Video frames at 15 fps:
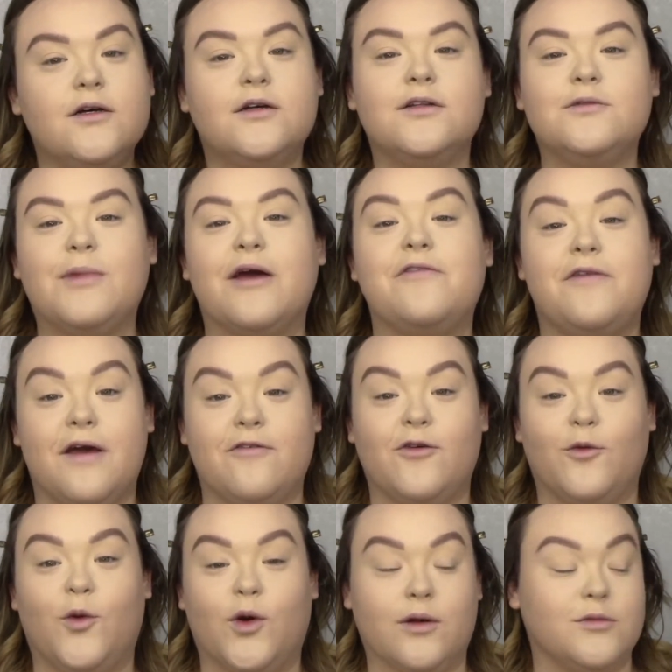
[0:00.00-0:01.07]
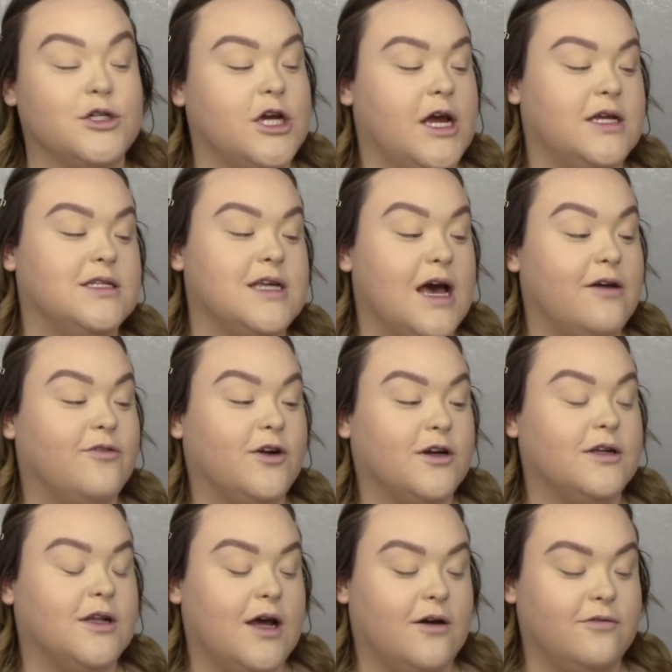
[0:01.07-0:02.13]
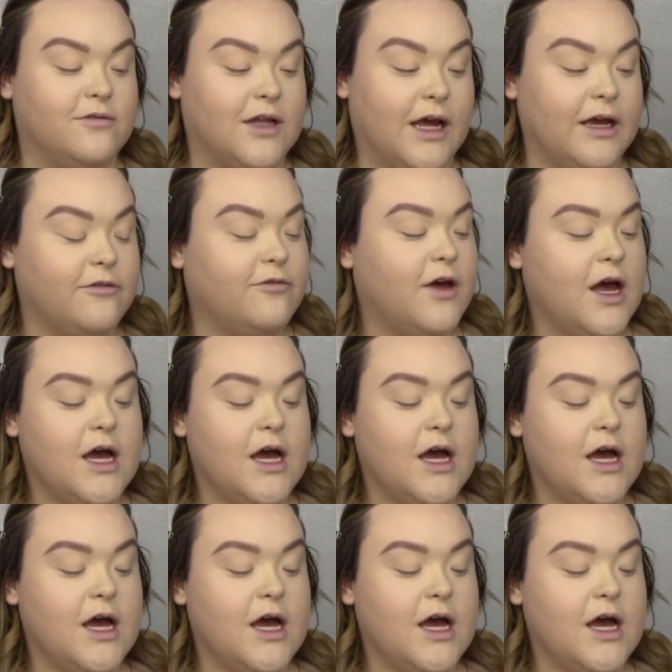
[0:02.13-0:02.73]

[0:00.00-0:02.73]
my favorite warm shades ever of life.